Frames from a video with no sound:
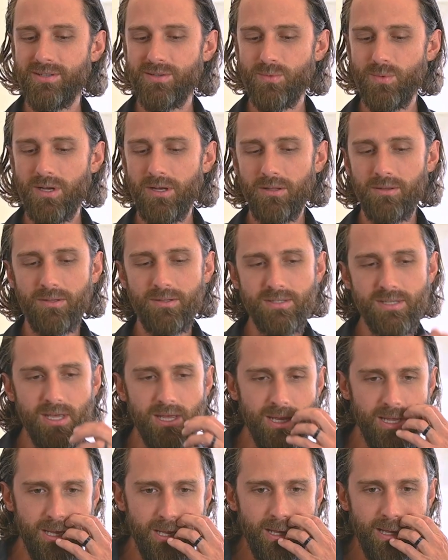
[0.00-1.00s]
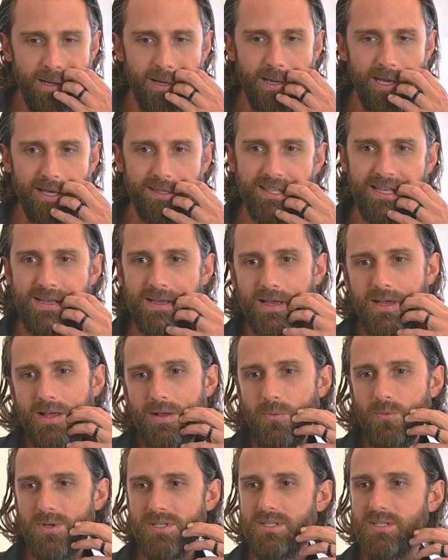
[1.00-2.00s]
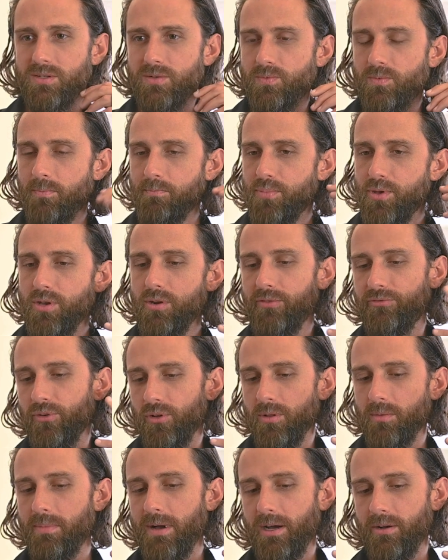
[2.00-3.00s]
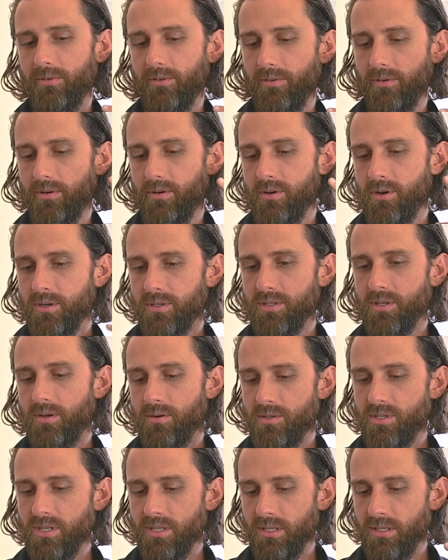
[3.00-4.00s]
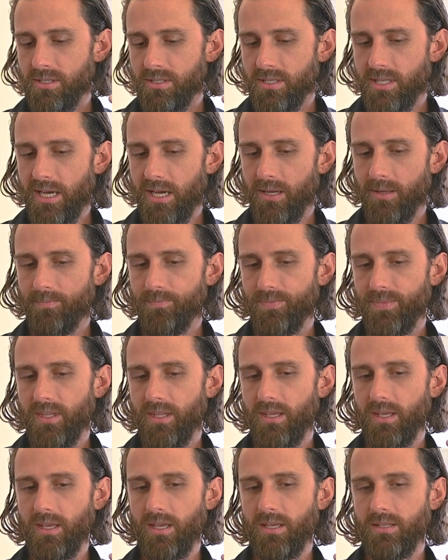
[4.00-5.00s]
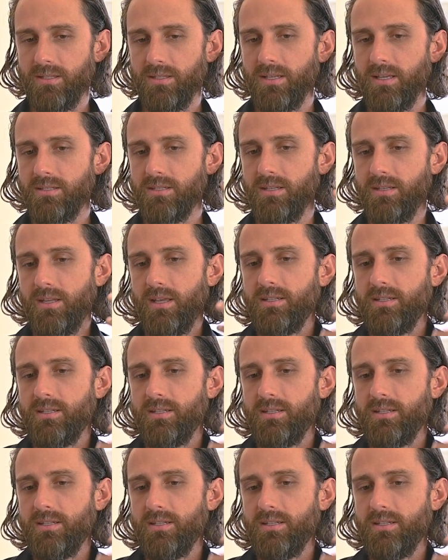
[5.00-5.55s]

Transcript: as well. And I think what's beautiful about nurse coaching is that it doesn't,